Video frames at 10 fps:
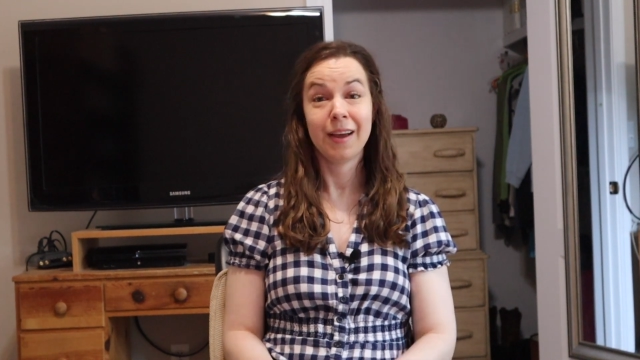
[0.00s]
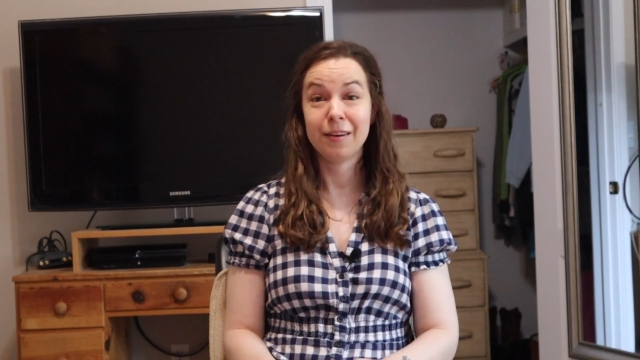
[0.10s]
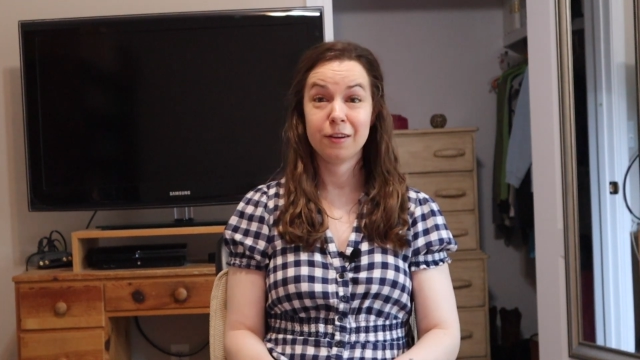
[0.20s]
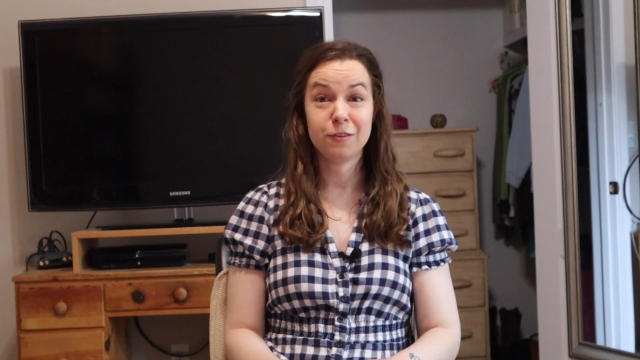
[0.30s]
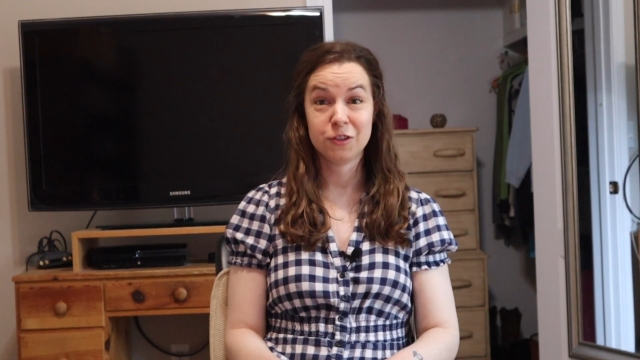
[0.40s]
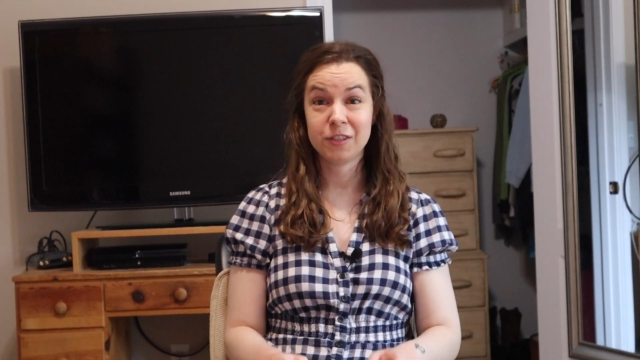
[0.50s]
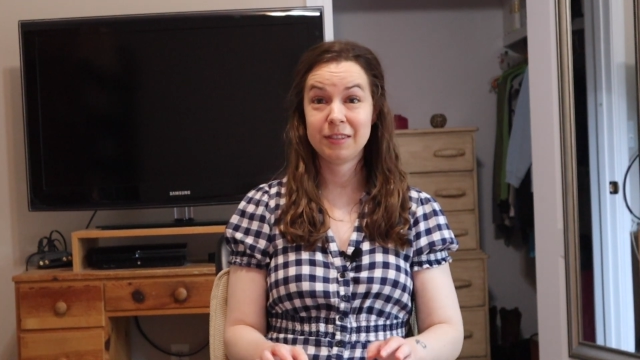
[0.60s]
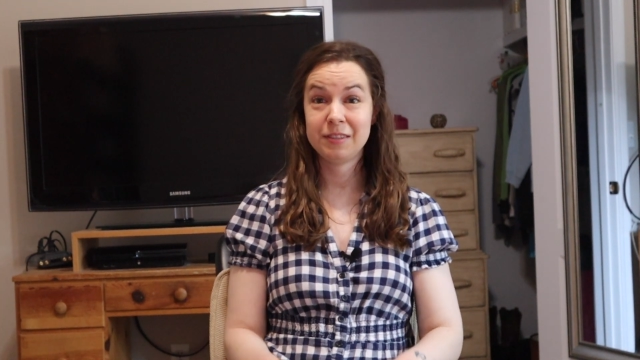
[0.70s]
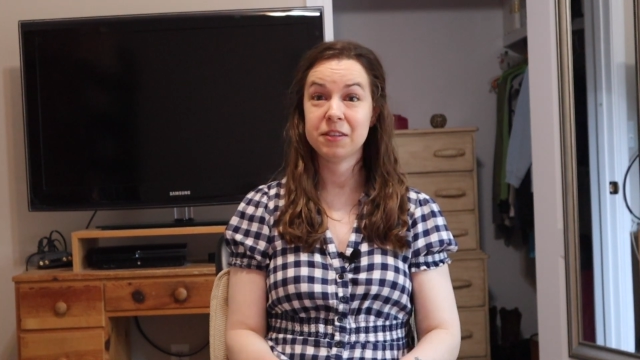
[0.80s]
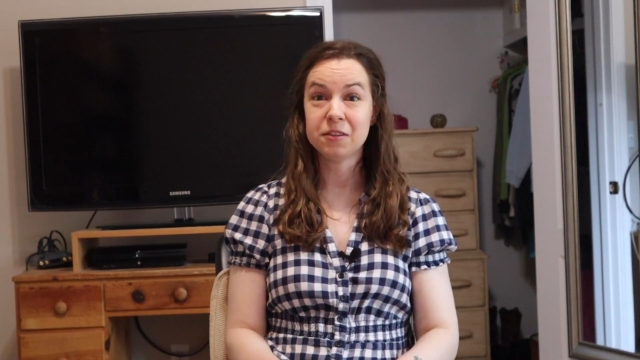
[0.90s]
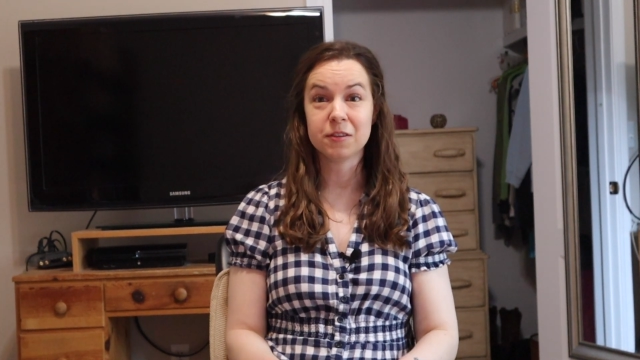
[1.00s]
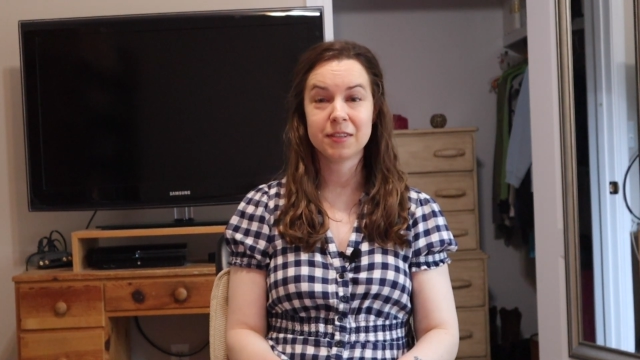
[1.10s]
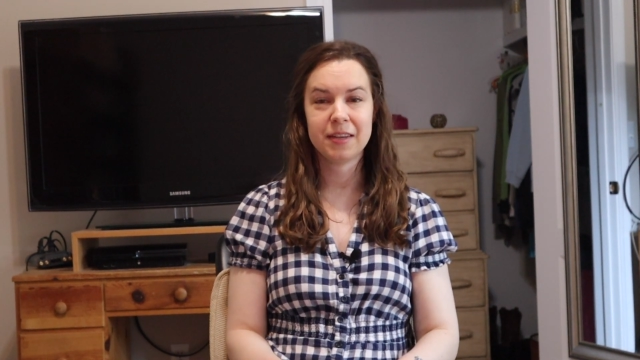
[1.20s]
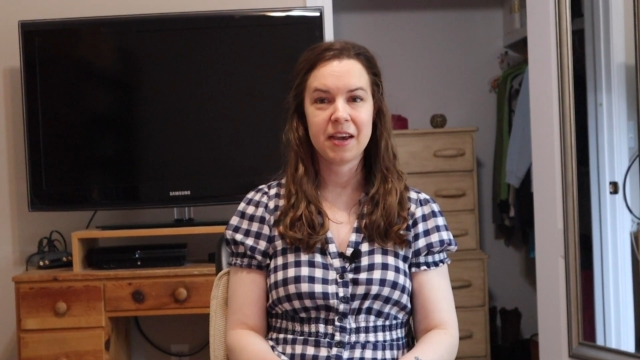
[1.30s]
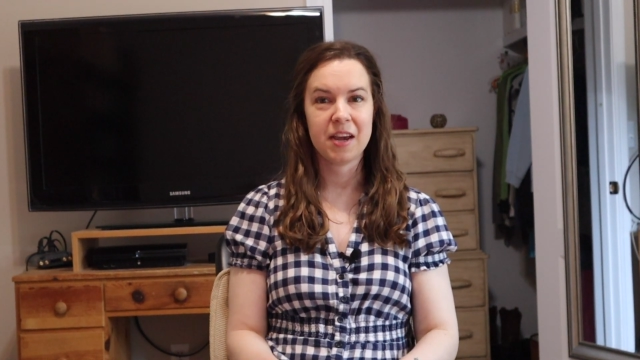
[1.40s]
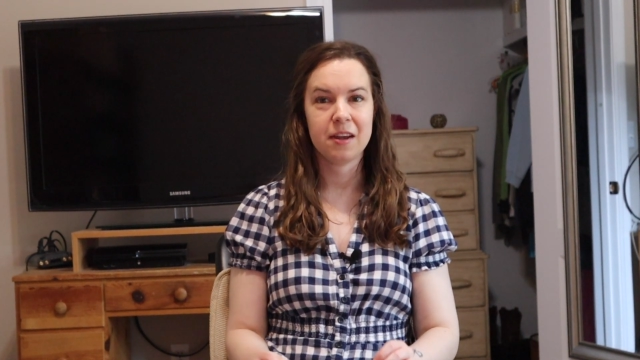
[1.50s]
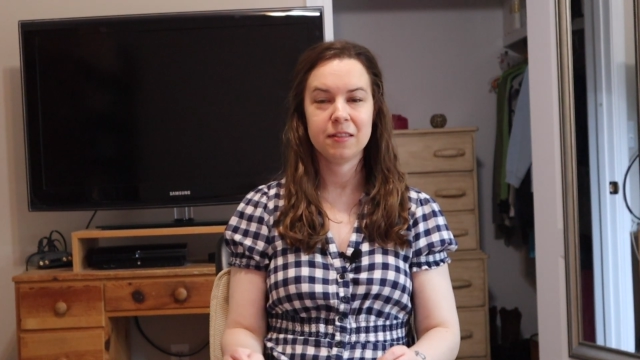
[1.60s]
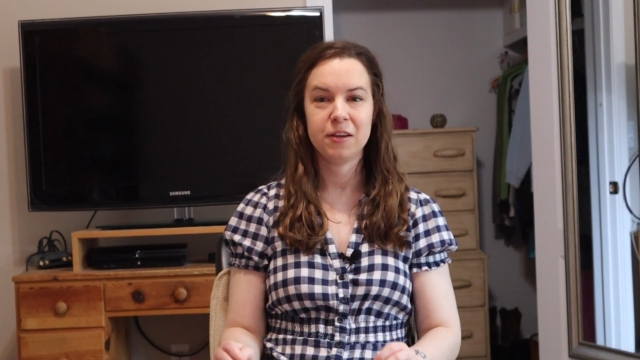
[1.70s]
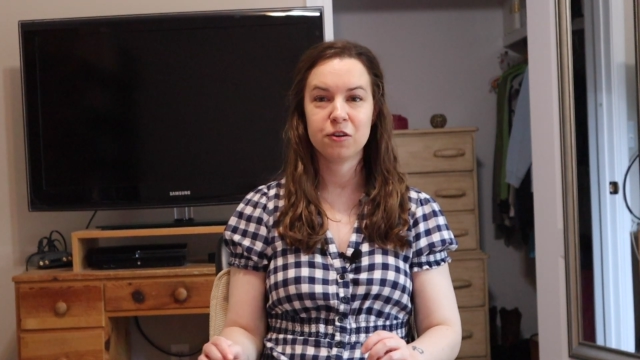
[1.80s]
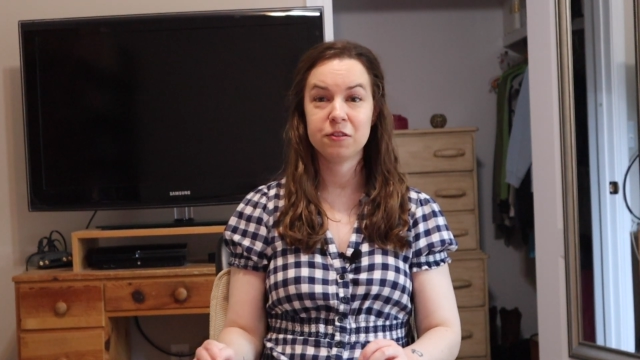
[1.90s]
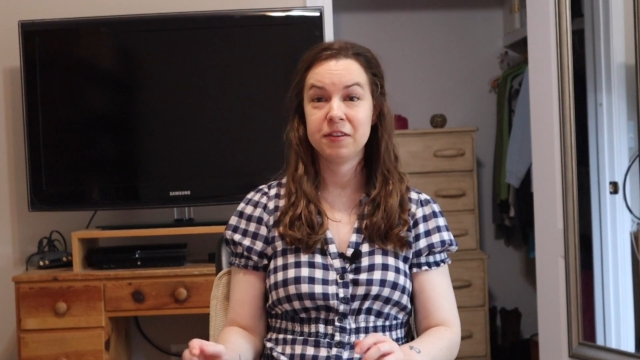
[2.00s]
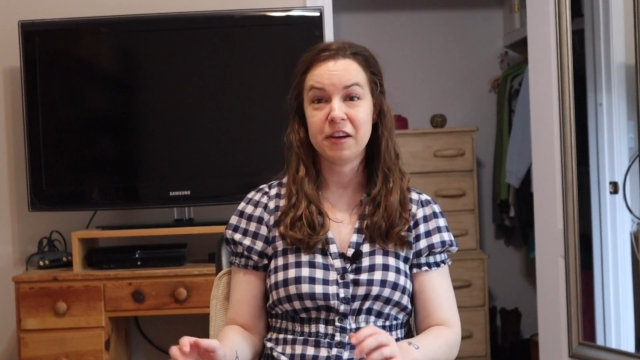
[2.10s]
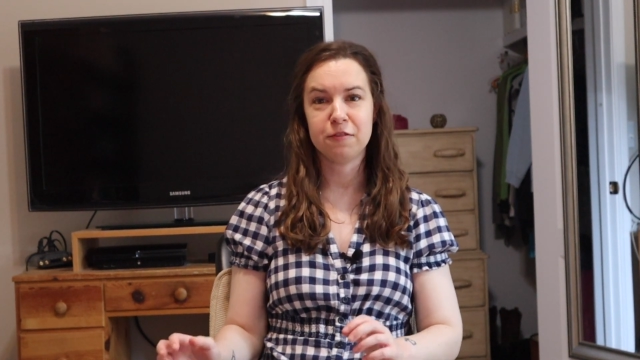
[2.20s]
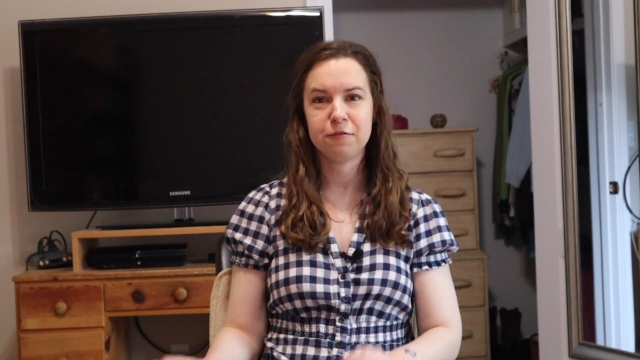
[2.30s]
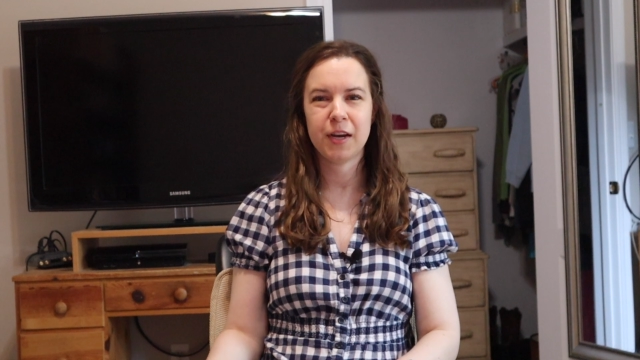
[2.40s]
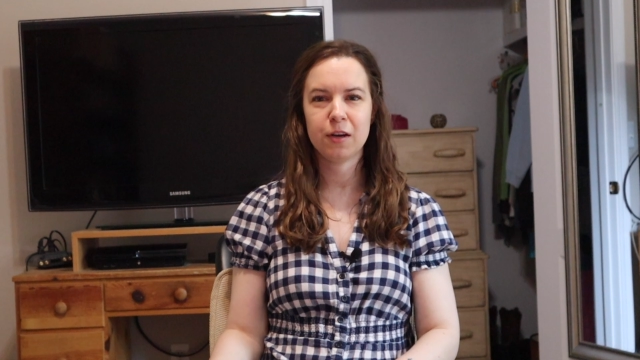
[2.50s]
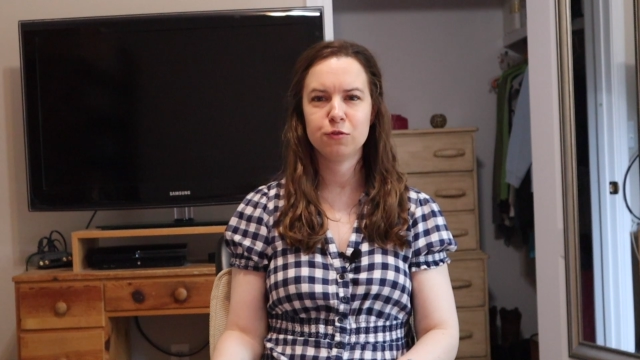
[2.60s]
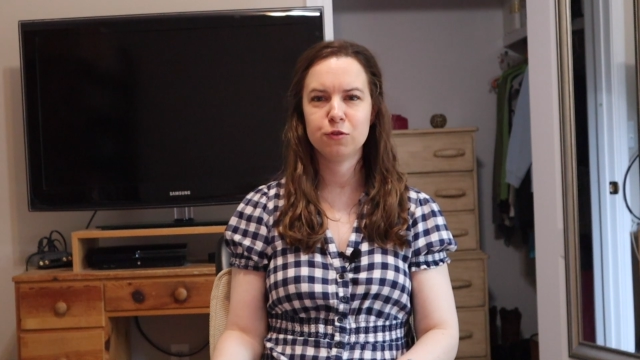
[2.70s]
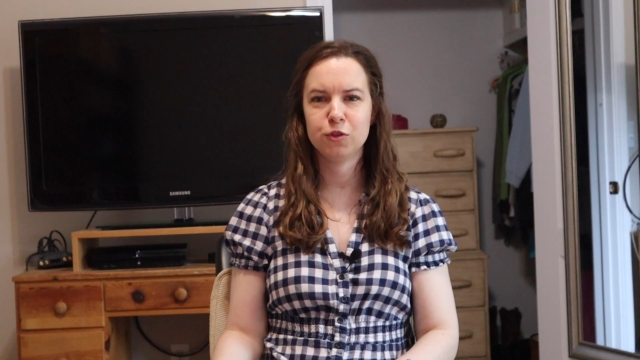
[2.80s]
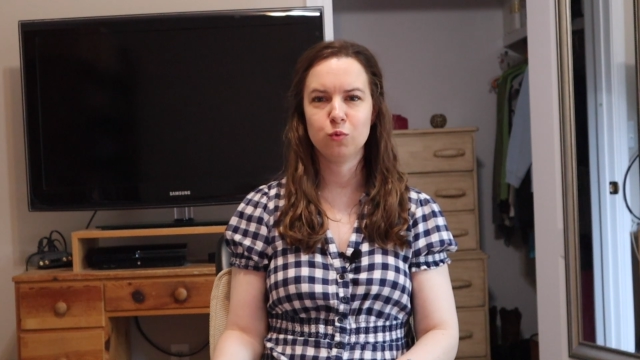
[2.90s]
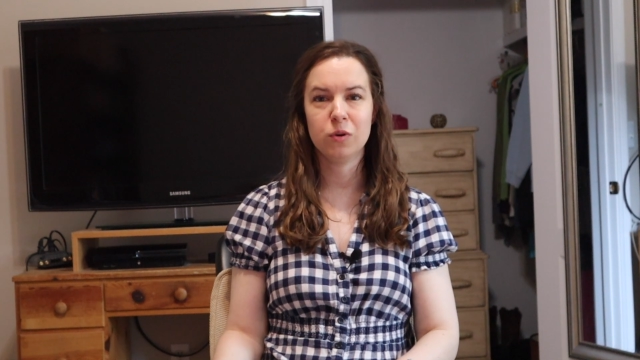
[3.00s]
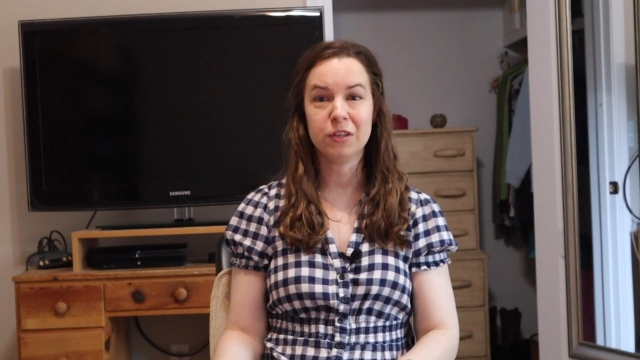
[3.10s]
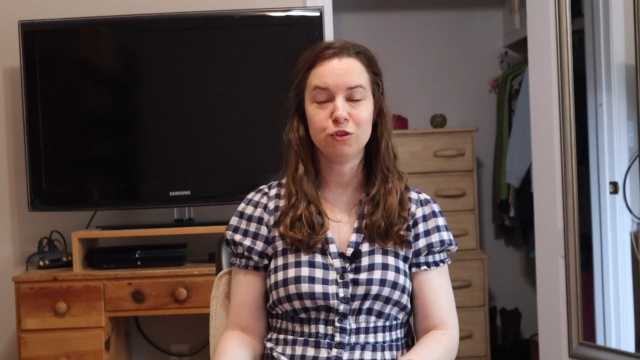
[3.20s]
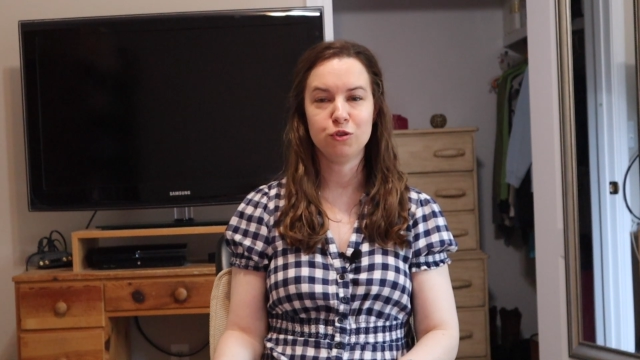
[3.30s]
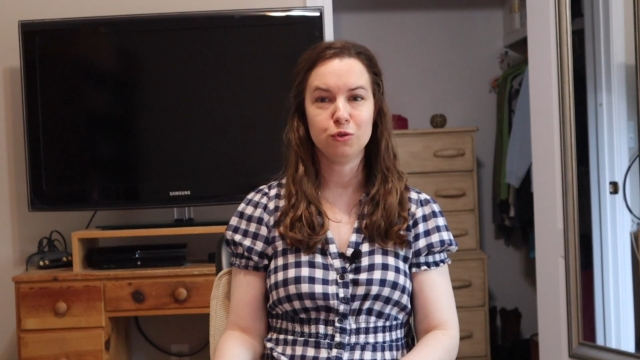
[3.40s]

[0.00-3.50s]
And others still say the Earth Day founders wanted